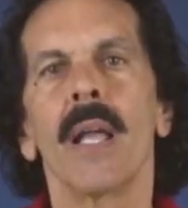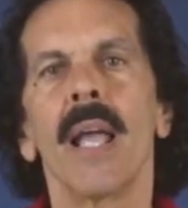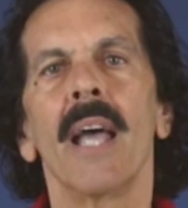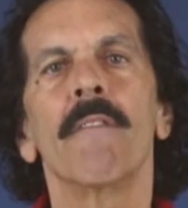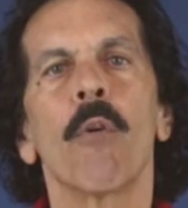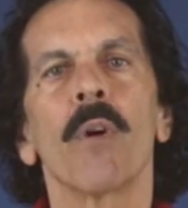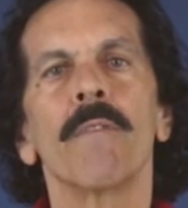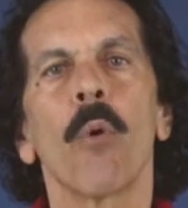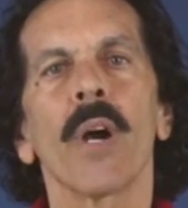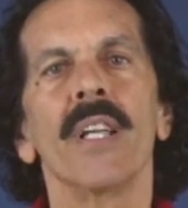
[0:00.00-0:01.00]
And 4 and
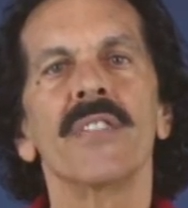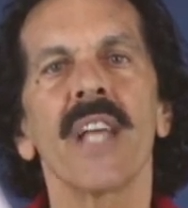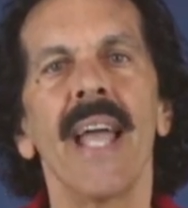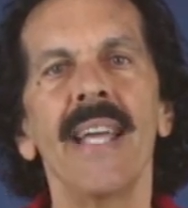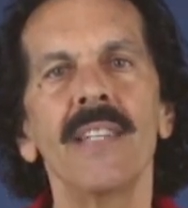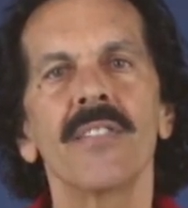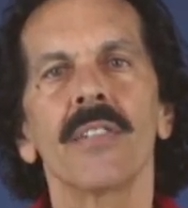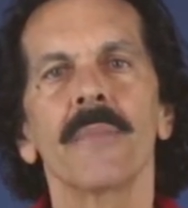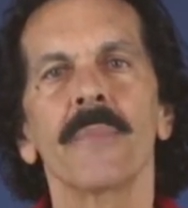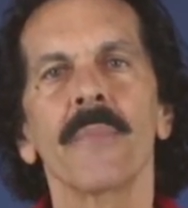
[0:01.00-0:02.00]
4 is 8.
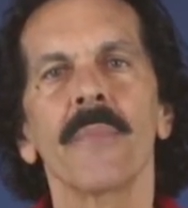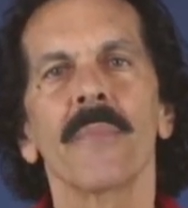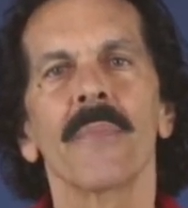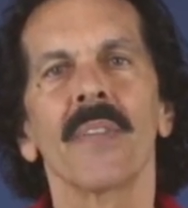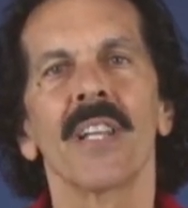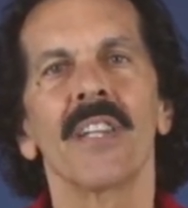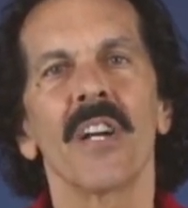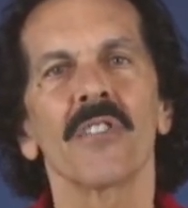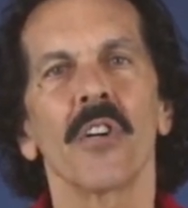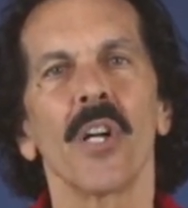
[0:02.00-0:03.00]

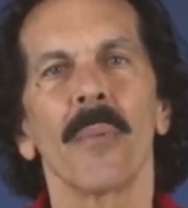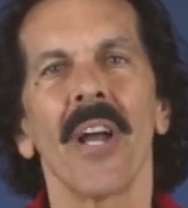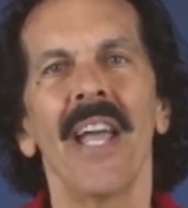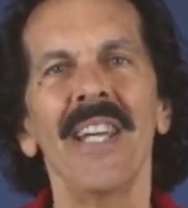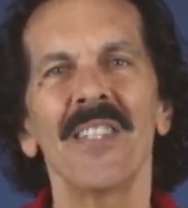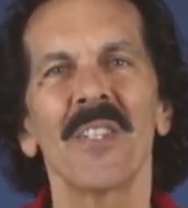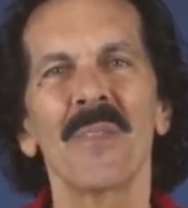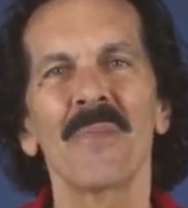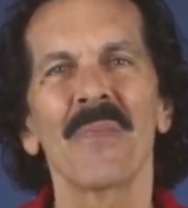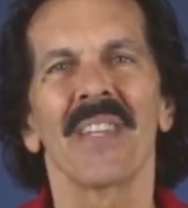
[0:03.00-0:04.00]
There's our number 8.
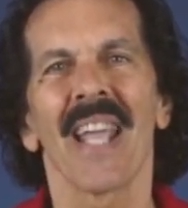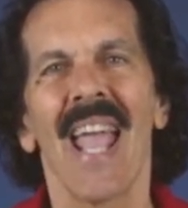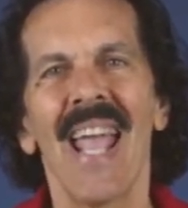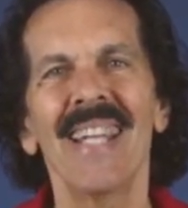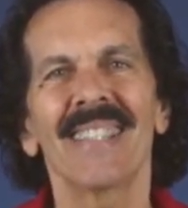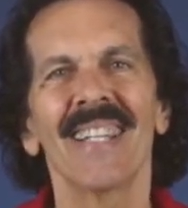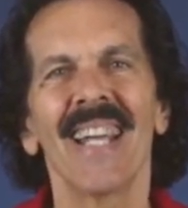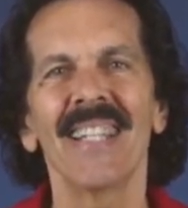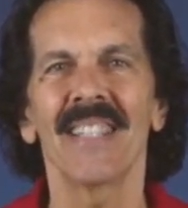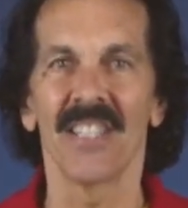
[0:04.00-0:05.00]
8 and
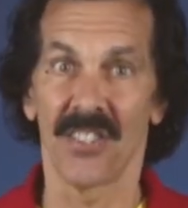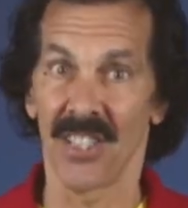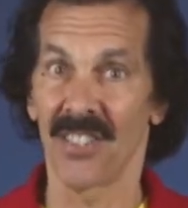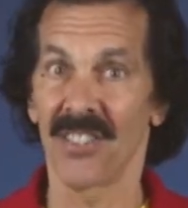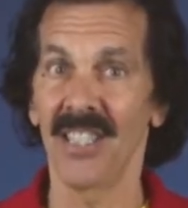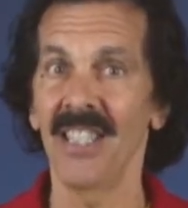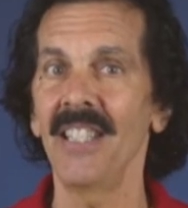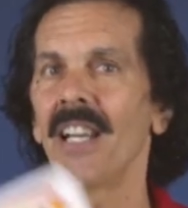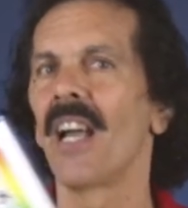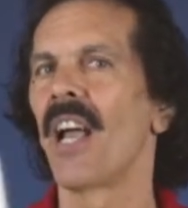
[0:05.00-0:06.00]
8 is
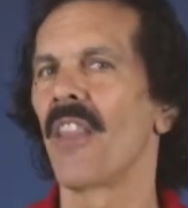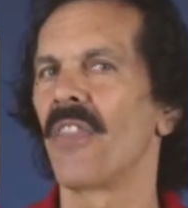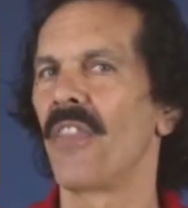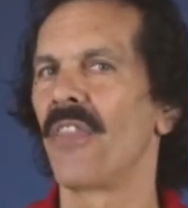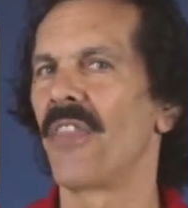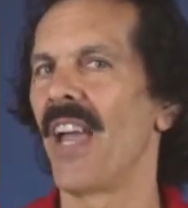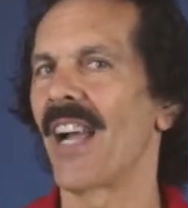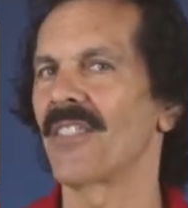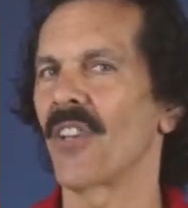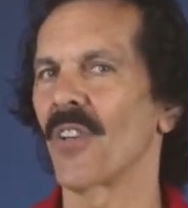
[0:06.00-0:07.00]
16.
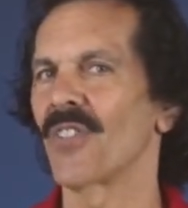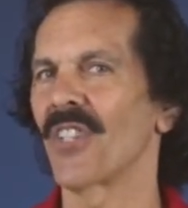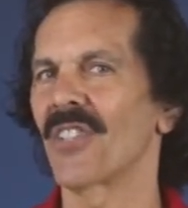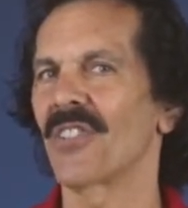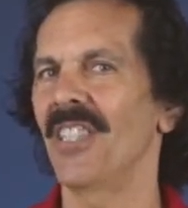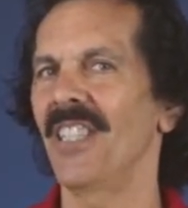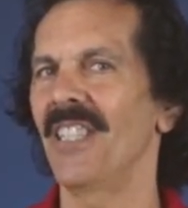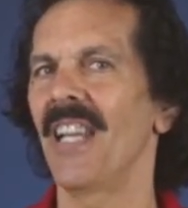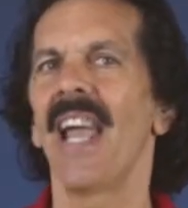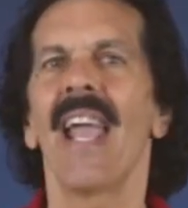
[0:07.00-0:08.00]
That's our
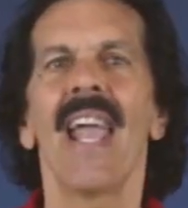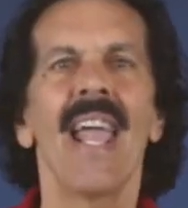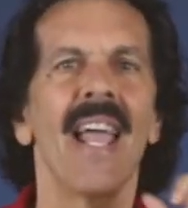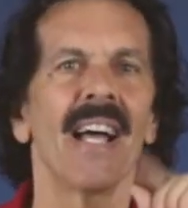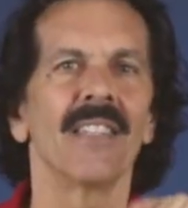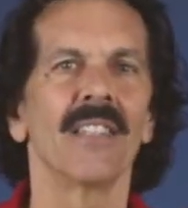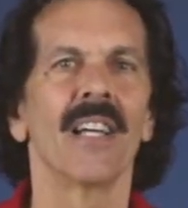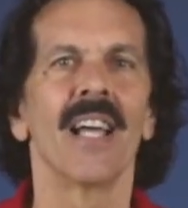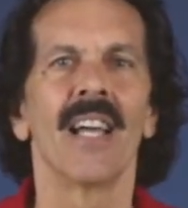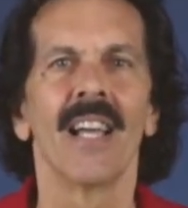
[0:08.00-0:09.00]
16. And
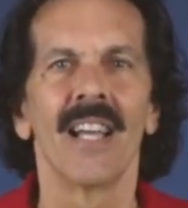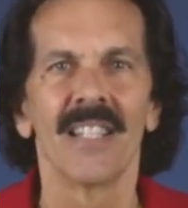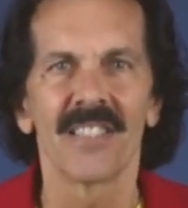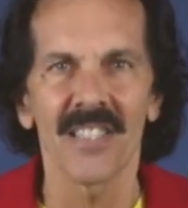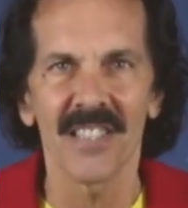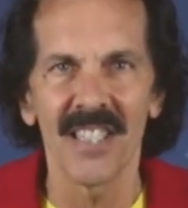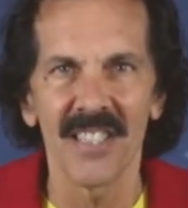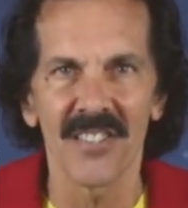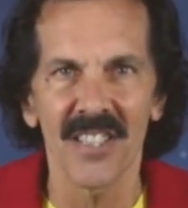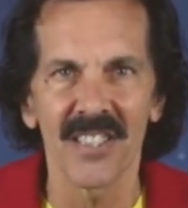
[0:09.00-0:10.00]
16
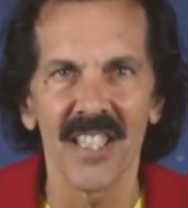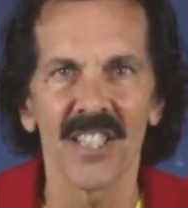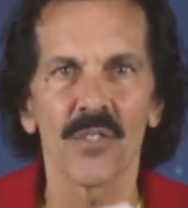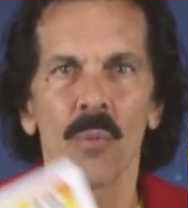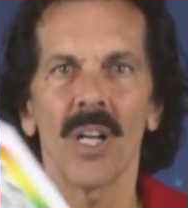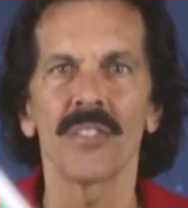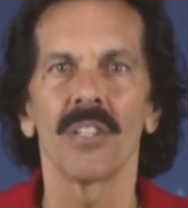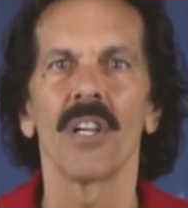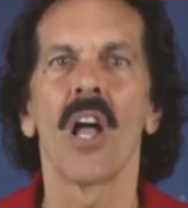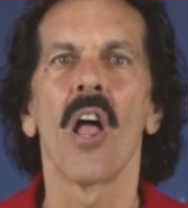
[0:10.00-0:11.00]
and 16 is
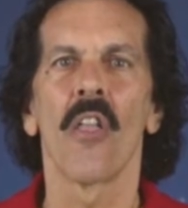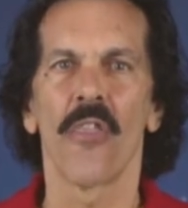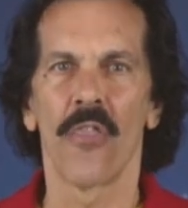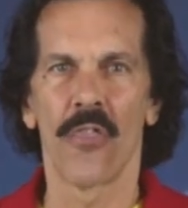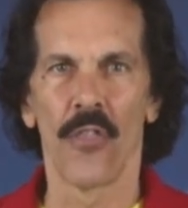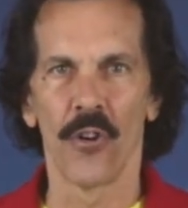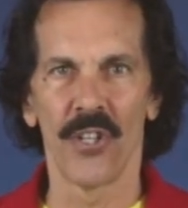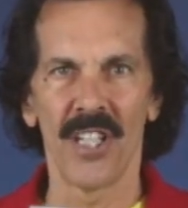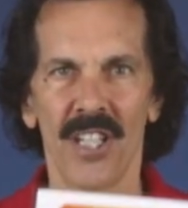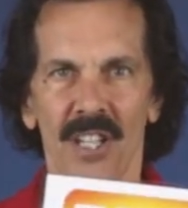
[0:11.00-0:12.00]
what?
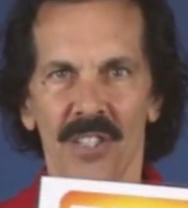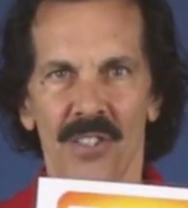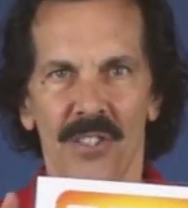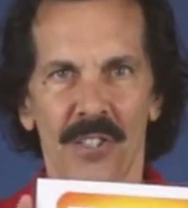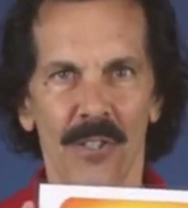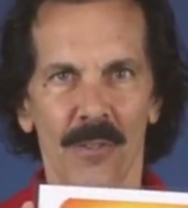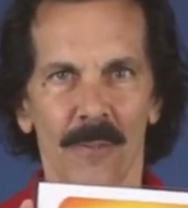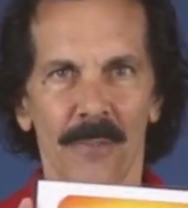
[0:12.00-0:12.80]
32.